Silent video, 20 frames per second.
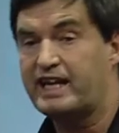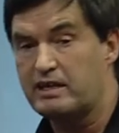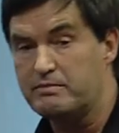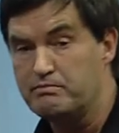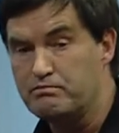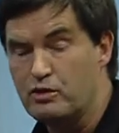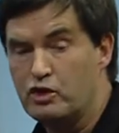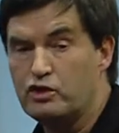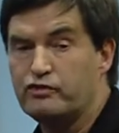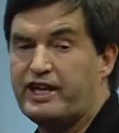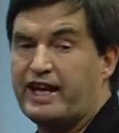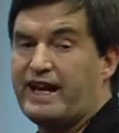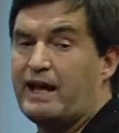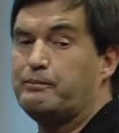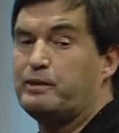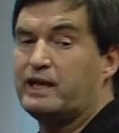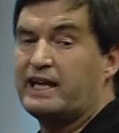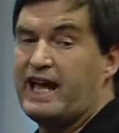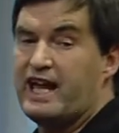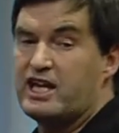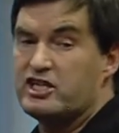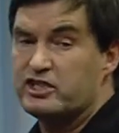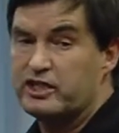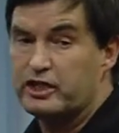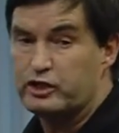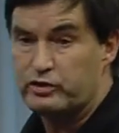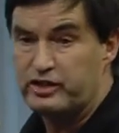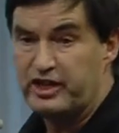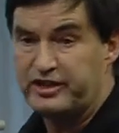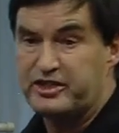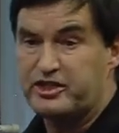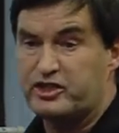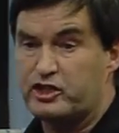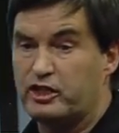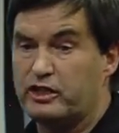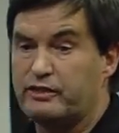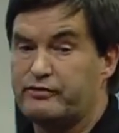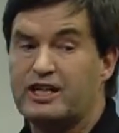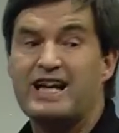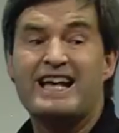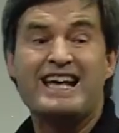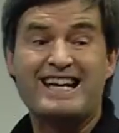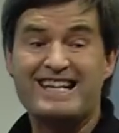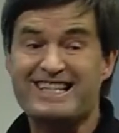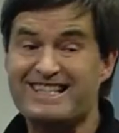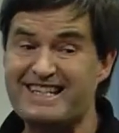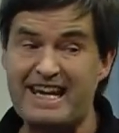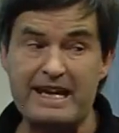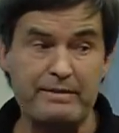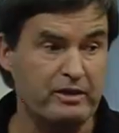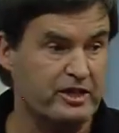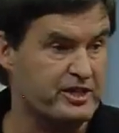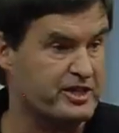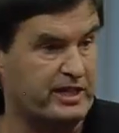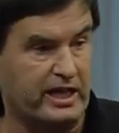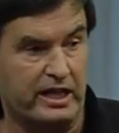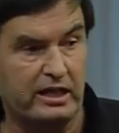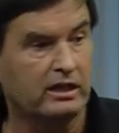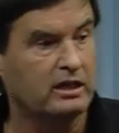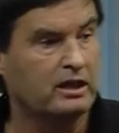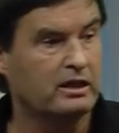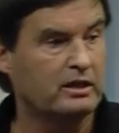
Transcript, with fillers: can move that application to another server seamlessly